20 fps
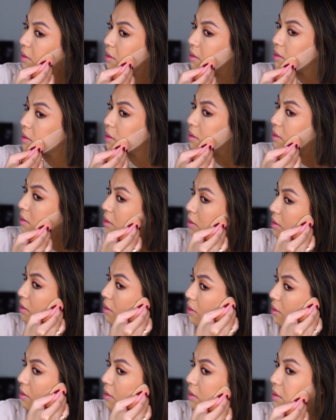
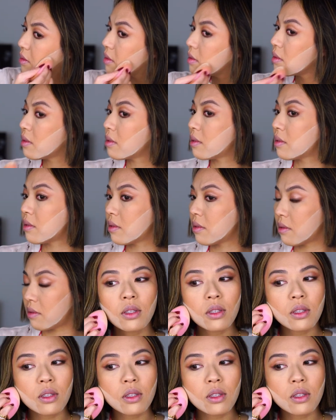(no one is talking)